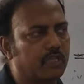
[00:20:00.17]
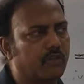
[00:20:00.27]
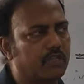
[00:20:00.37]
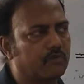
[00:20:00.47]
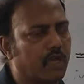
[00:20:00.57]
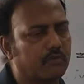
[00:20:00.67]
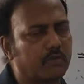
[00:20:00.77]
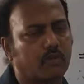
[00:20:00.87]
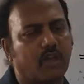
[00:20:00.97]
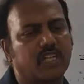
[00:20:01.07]
is what we
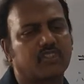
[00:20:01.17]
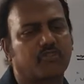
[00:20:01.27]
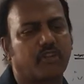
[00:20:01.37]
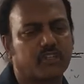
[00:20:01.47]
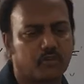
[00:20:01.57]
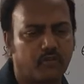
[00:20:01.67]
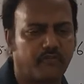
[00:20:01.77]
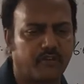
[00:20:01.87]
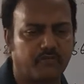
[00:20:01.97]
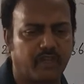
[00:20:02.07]
call it threshold
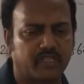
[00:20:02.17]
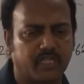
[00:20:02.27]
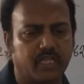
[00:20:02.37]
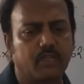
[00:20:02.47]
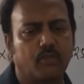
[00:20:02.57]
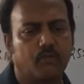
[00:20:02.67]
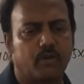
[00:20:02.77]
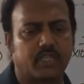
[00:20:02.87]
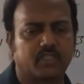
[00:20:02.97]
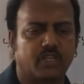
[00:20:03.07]
frequency.
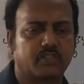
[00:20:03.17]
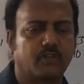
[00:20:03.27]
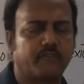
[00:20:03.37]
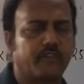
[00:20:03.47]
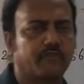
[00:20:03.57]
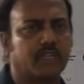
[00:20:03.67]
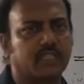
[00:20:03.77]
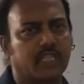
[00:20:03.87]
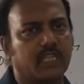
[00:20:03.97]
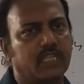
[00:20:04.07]
What is threshold
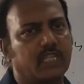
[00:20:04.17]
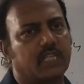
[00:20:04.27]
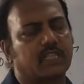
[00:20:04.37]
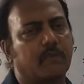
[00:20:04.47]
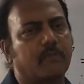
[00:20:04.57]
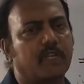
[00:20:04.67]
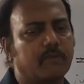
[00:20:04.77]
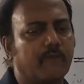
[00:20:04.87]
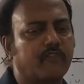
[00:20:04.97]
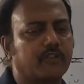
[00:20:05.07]
frequency? The
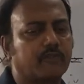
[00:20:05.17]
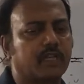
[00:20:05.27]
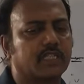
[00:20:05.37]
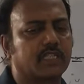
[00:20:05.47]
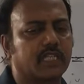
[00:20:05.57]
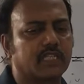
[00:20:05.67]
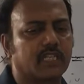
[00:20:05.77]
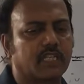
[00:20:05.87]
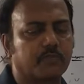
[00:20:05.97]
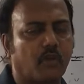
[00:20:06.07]
minimum frequency that is
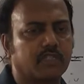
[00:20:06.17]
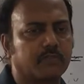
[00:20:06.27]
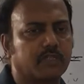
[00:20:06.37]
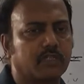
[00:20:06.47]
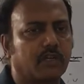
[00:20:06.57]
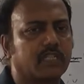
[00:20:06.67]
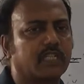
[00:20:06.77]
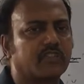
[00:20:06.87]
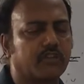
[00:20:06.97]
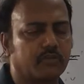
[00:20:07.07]
responsible or that
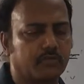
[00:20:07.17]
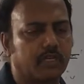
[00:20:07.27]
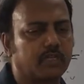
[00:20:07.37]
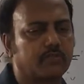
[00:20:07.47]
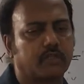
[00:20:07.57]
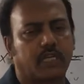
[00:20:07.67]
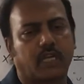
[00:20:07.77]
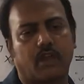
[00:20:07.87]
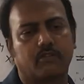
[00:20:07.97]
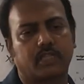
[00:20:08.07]
is required to take
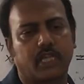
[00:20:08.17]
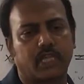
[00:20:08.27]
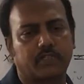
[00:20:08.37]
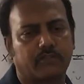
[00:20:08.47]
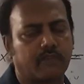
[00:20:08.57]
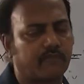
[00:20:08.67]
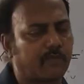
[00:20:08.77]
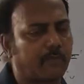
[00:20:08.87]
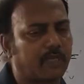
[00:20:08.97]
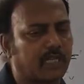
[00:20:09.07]
out the electron from
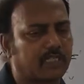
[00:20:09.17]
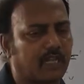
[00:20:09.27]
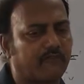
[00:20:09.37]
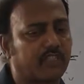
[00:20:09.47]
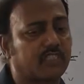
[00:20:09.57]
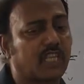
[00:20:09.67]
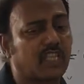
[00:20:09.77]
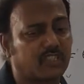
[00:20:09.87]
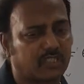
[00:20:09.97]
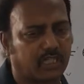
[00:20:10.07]
the metal surface.
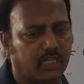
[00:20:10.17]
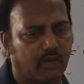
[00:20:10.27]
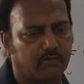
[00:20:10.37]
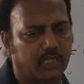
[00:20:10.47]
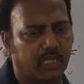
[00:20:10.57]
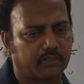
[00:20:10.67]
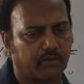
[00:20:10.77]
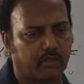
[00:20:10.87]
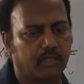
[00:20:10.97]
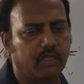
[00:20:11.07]
Just take out the electron